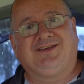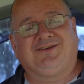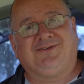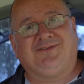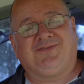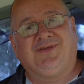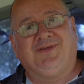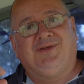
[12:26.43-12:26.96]

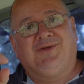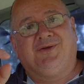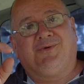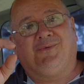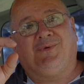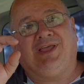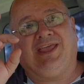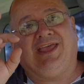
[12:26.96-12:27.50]
because
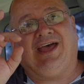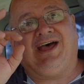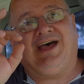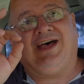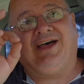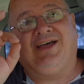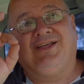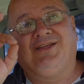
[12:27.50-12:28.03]
we
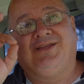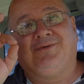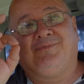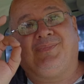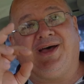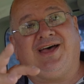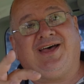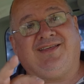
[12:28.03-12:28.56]
are
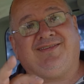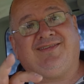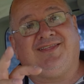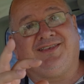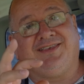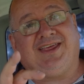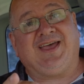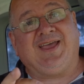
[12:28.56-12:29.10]
past
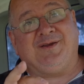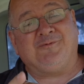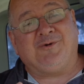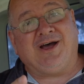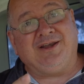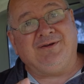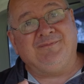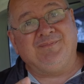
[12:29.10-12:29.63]
day
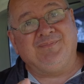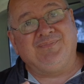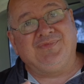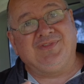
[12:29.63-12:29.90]
1